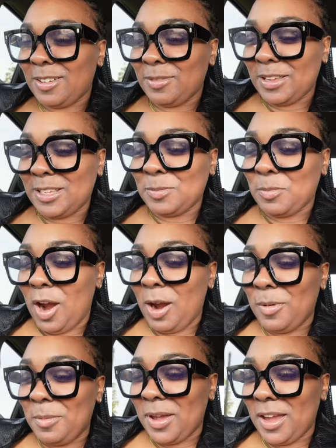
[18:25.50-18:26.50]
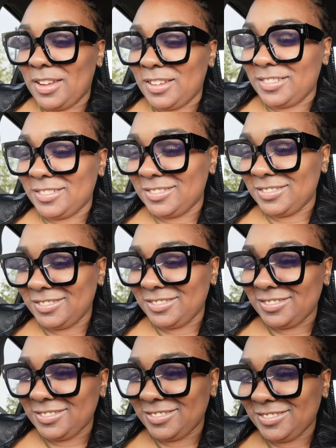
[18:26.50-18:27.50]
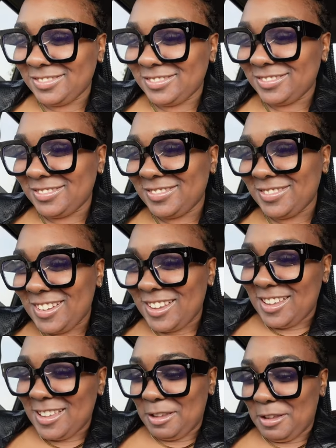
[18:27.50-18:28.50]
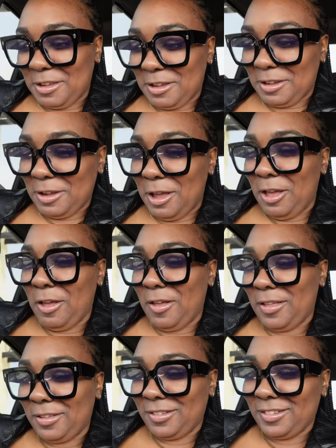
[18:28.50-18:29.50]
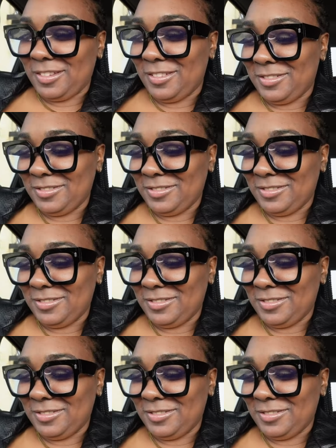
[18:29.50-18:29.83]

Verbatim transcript: don't get smart with me. I ain't getting smart, I'm just getting here.